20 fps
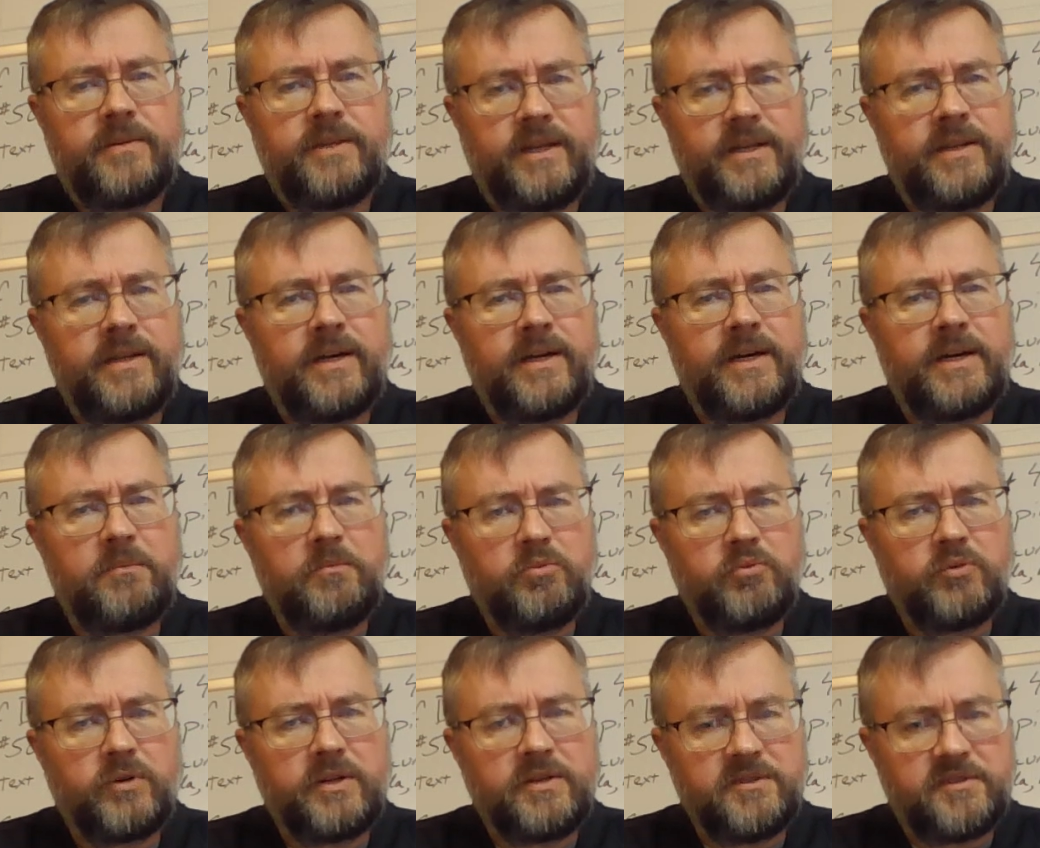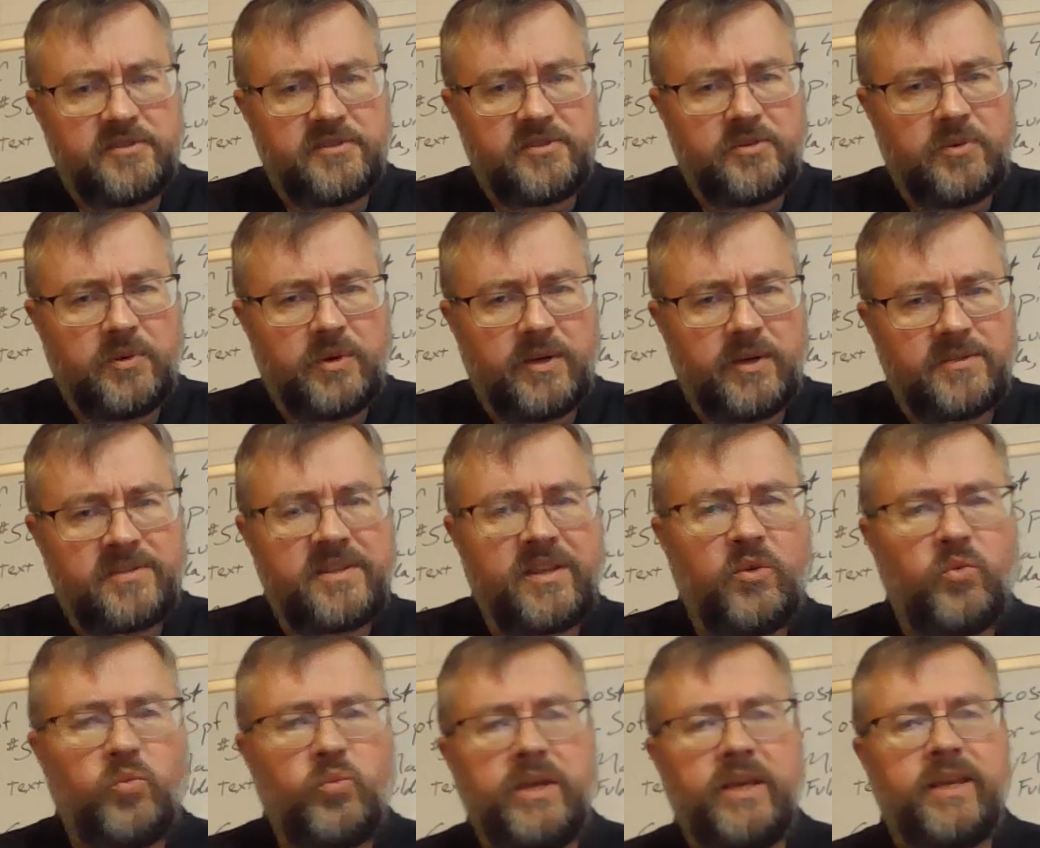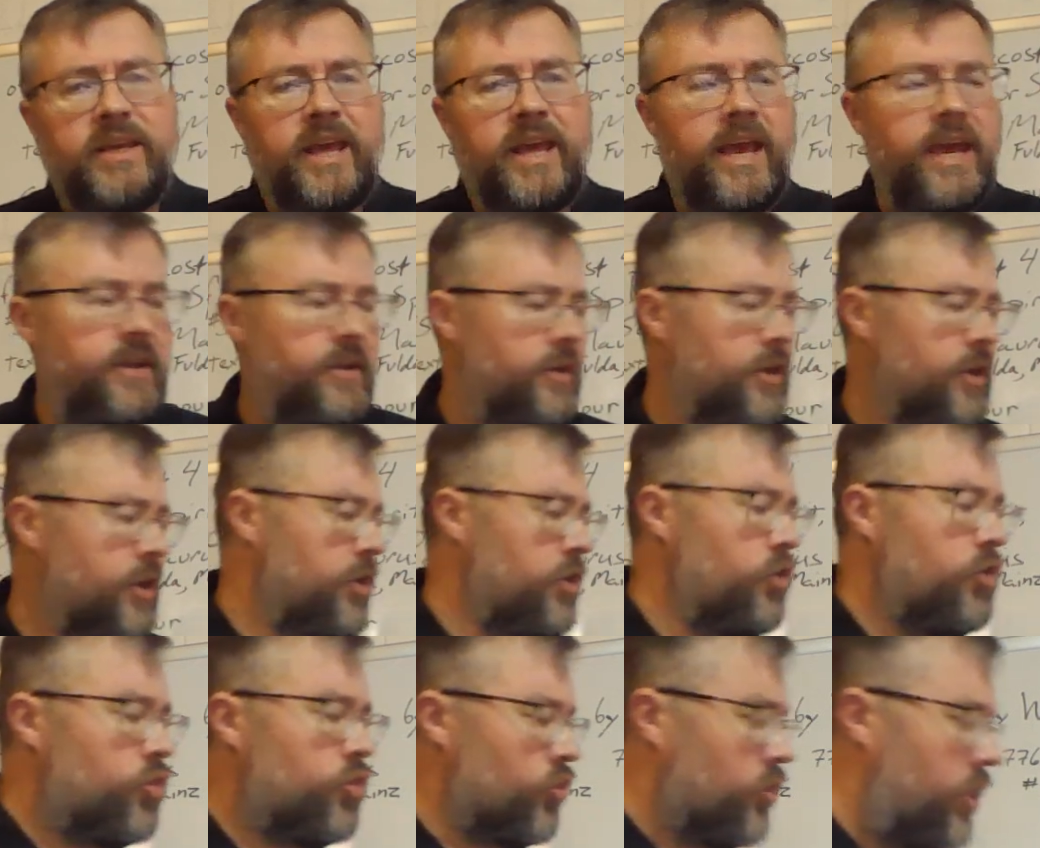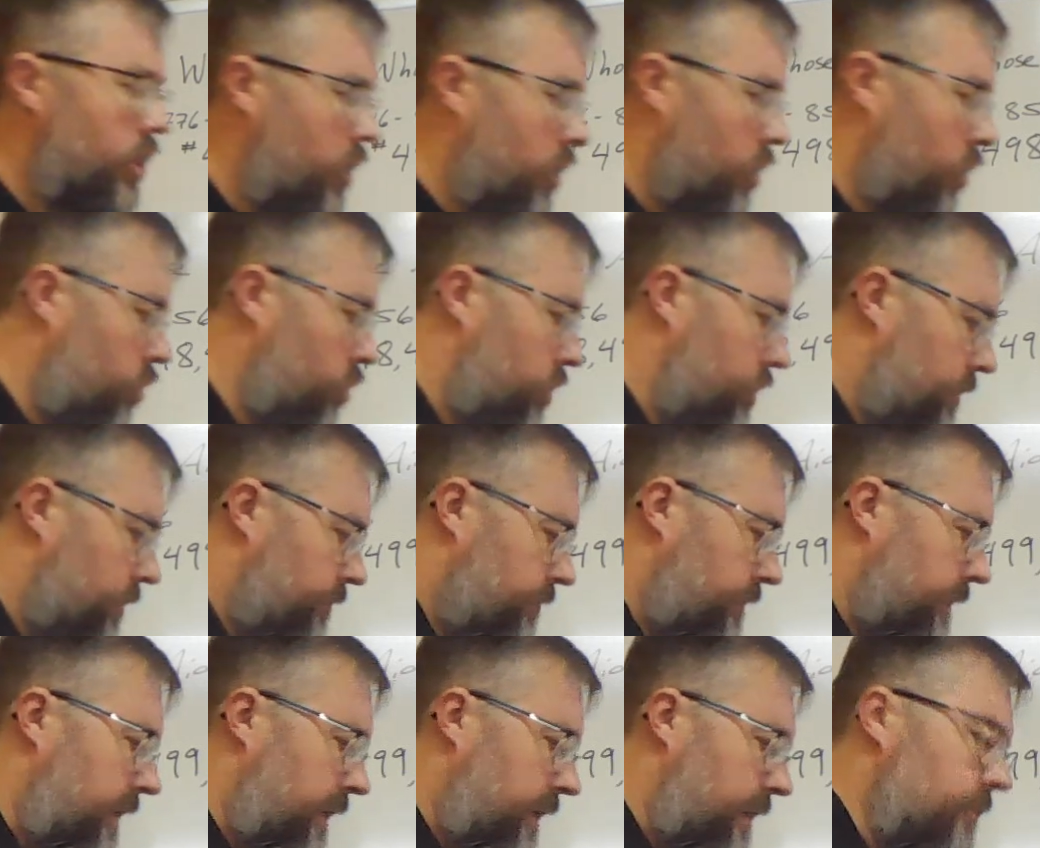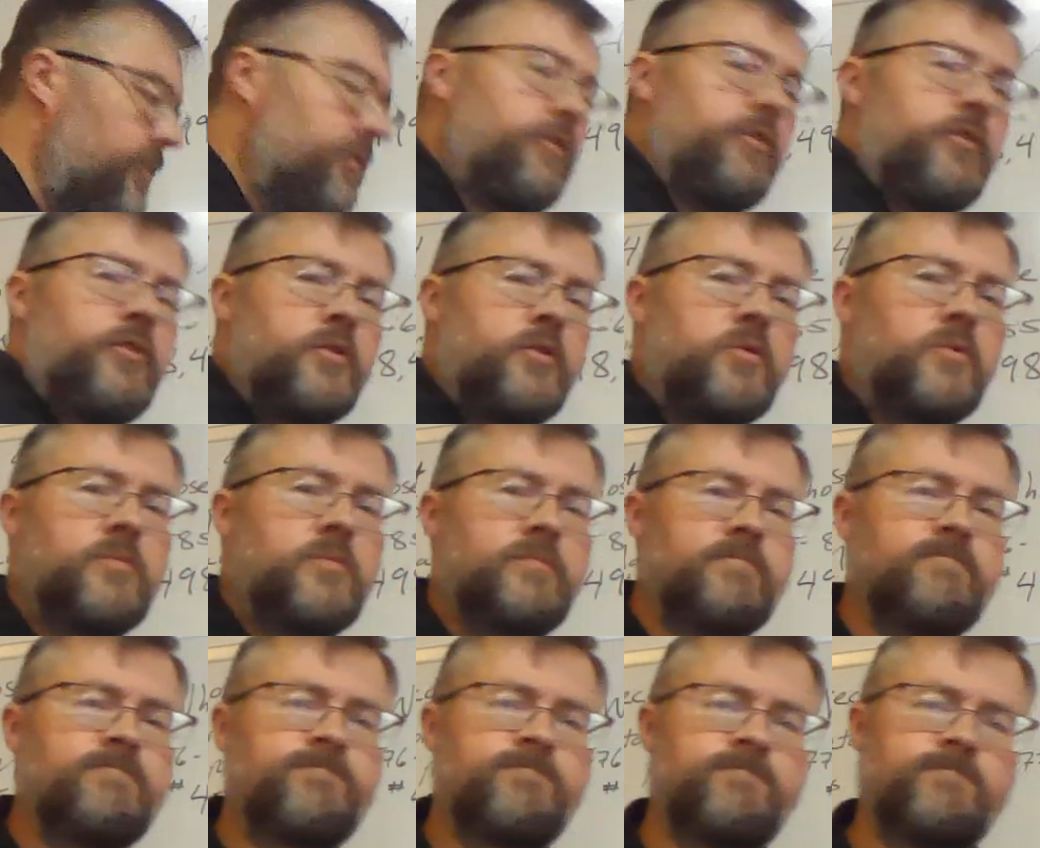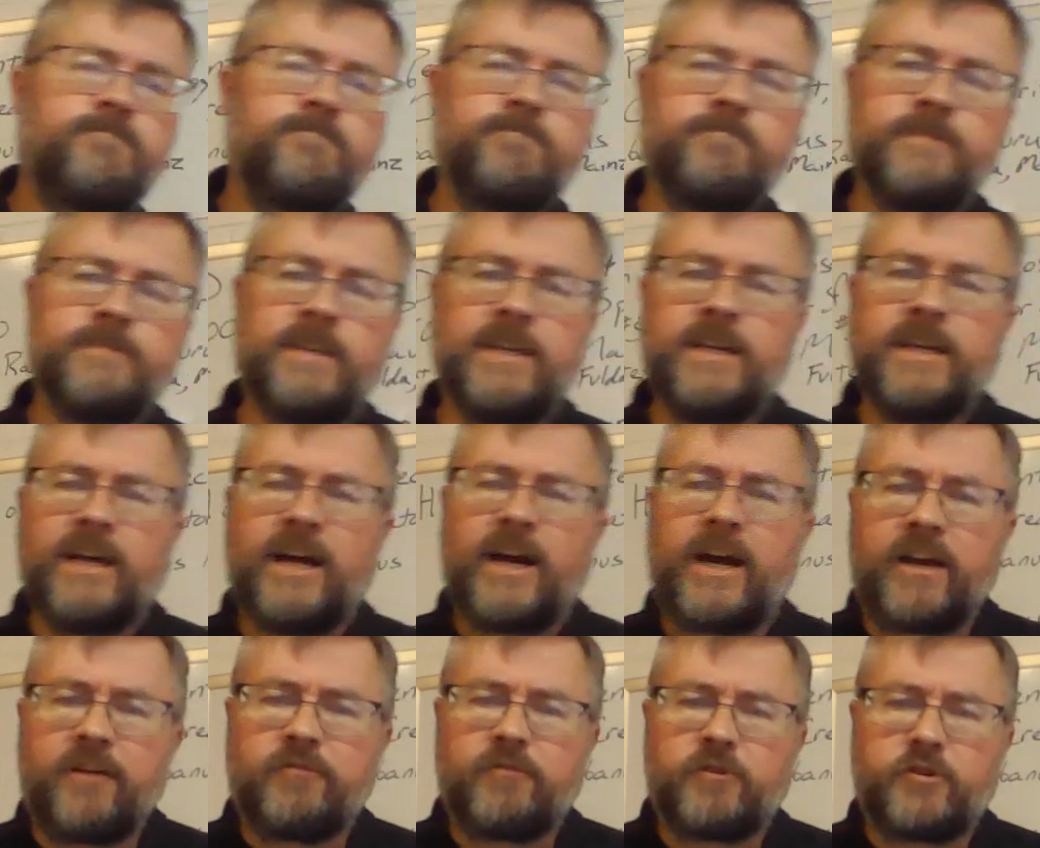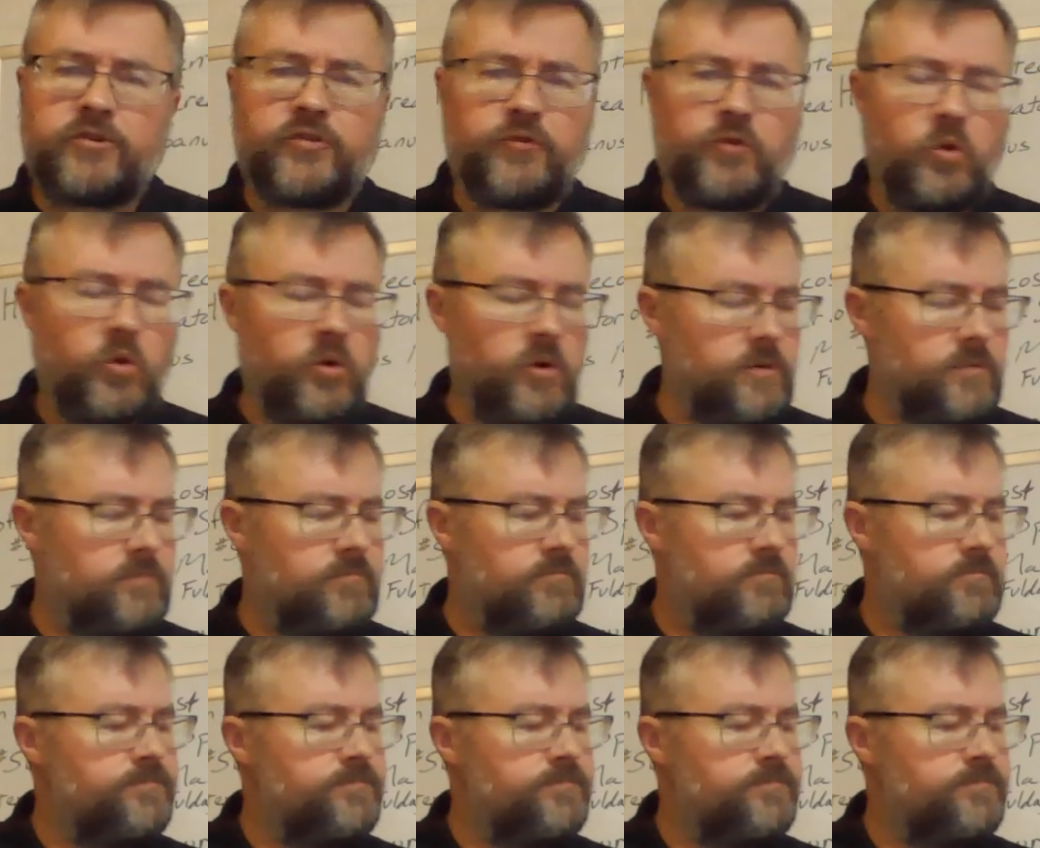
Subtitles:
that God brings to us that we can grow into. All right, verse 4.